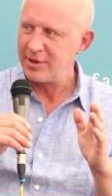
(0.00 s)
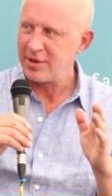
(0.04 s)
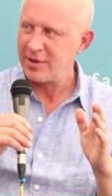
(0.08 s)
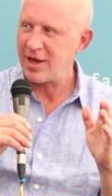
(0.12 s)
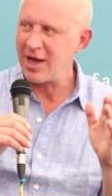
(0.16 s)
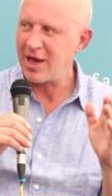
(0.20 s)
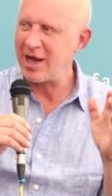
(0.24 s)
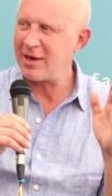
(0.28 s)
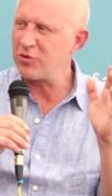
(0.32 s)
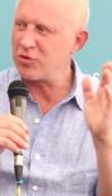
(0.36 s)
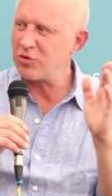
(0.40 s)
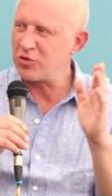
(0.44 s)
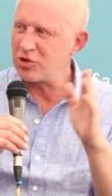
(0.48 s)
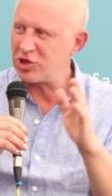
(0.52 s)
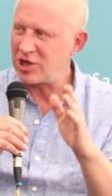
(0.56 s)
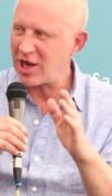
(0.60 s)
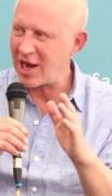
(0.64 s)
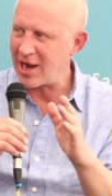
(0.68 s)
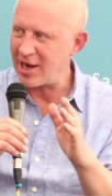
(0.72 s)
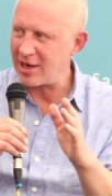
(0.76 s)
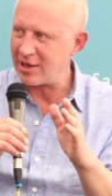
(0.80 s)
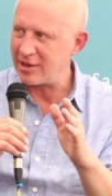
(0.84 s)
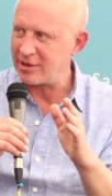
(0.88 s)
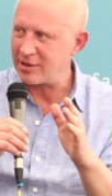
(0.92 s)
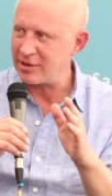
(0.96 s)
and will
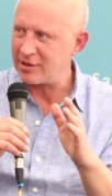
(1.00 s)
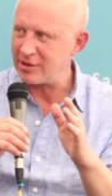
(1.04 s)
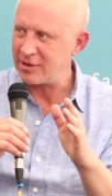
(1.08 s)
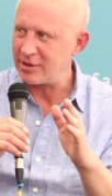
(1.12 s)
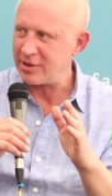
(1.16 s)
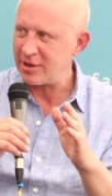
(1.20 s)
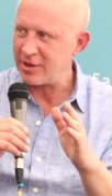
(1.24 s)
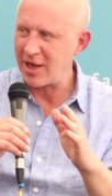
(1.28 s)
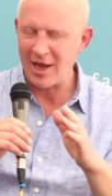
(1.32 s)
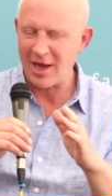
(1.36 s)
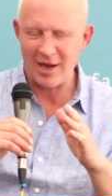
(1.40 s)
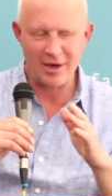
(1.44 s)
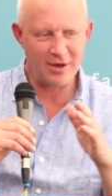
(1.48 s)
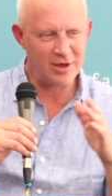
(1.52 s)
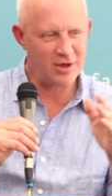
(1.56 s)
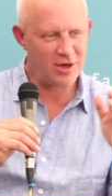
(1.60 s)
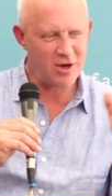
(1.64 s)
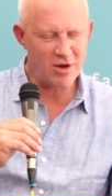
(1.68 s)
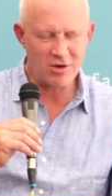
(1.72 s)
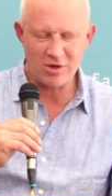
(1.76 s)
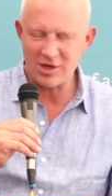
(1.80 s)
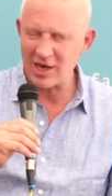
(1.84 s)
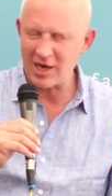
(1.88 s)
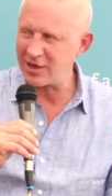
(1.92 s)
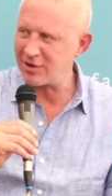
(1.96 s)
change, and
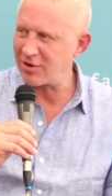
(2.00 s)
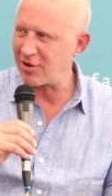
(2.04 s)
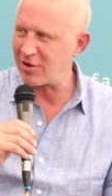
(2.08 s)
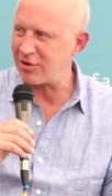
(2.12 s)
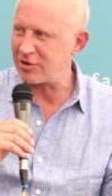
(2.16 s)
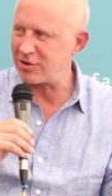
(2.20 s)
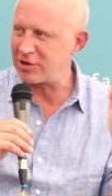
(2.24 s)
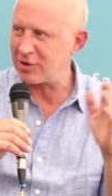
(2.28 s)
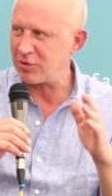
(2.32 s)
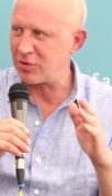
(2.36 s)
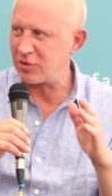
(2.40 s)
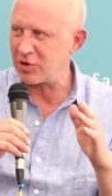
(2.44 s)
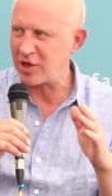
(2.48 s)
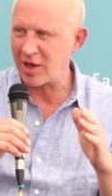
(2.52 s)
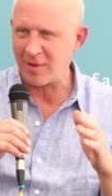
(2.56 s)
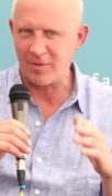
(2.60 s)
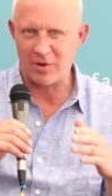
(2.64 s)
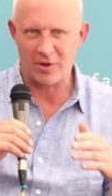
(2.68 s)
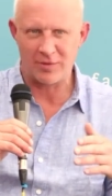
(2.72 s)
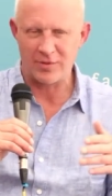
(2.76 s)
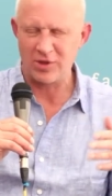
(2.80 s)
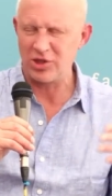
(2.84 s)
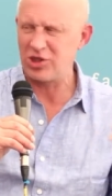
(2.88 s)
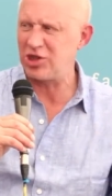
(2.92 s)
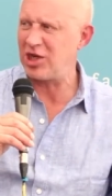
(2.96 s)
new technology will come
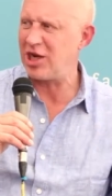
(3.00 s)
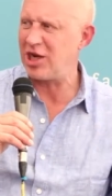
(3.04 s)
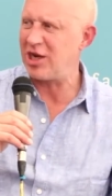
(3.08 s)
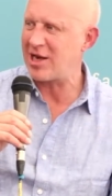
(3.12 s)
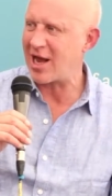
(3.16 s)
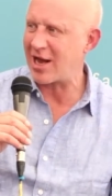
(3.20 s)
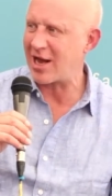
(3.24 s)
up. Gene